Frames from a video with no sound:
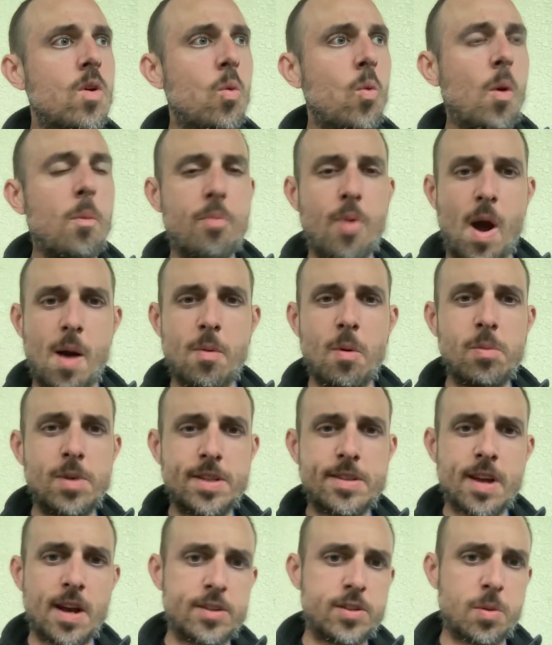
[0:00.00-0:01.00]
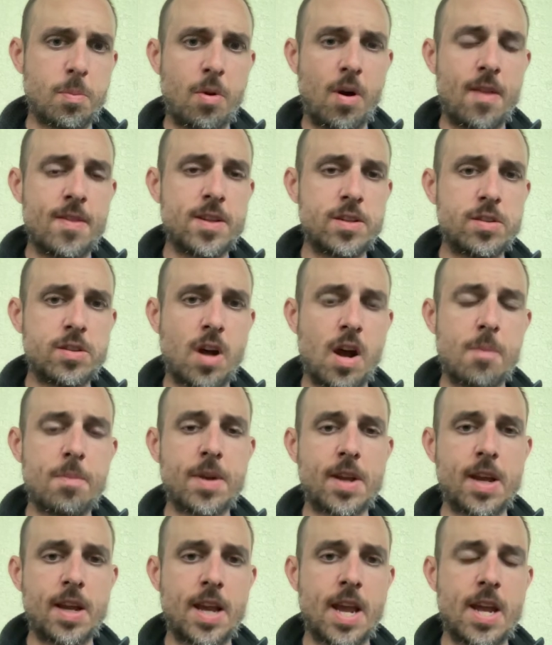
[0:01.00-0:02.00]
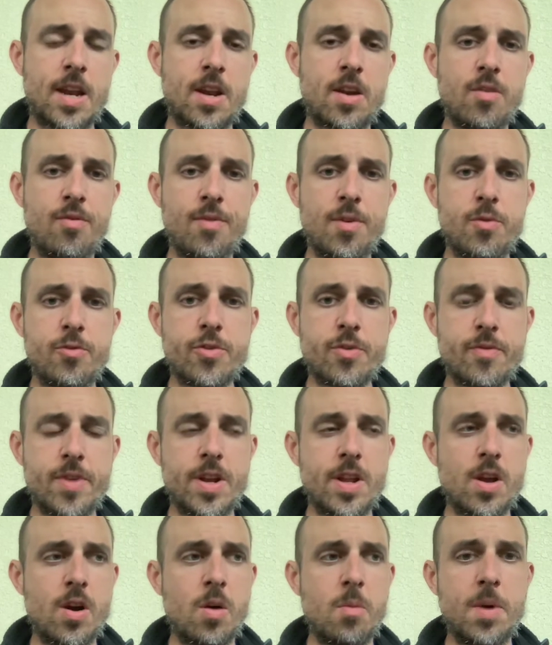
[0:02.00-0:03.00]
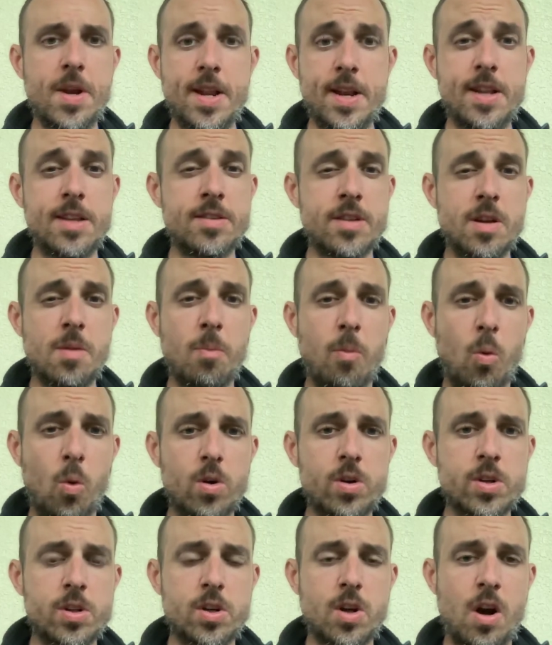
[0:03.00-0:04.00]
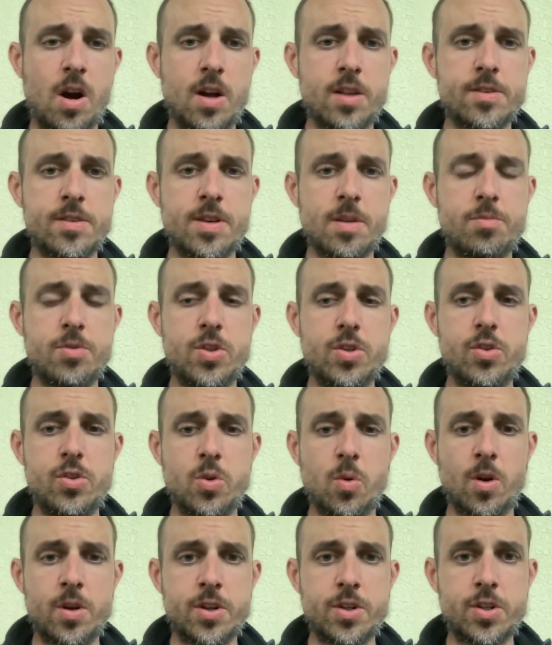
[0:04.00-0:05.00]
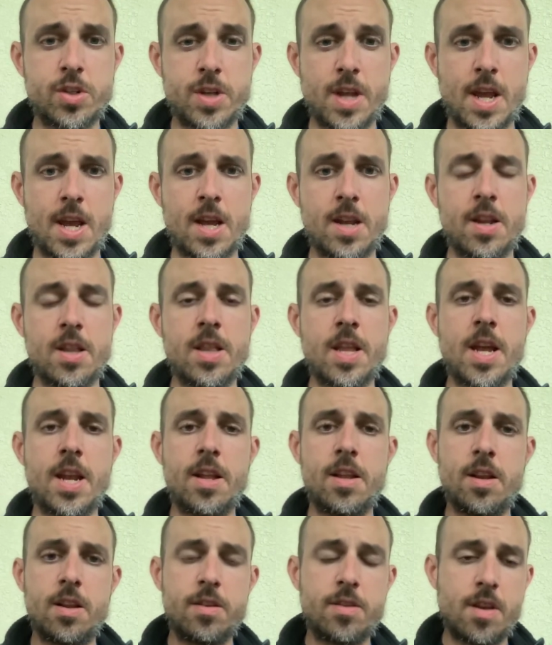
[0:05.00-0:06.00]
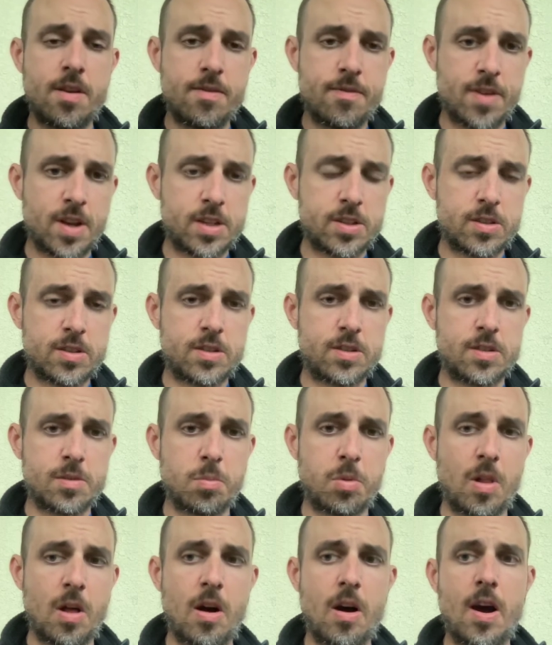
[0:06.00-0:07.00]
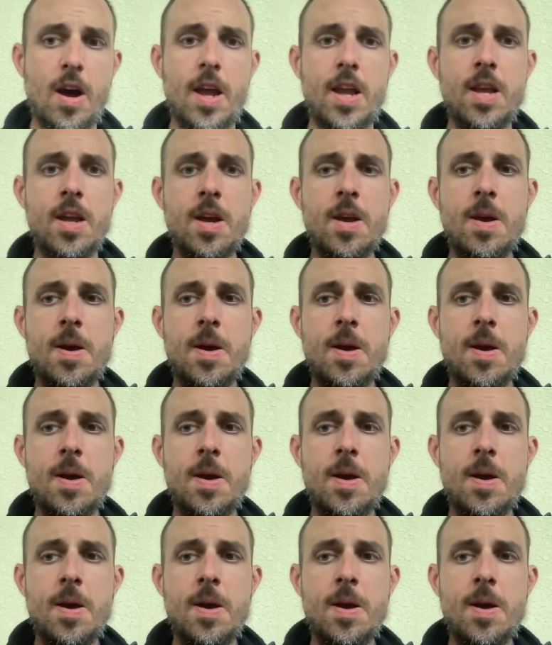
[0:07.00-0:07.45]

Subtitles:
We'll probably touch upon this topic again in a future video, but it is an important concept to understand, in that it is a fixed supply.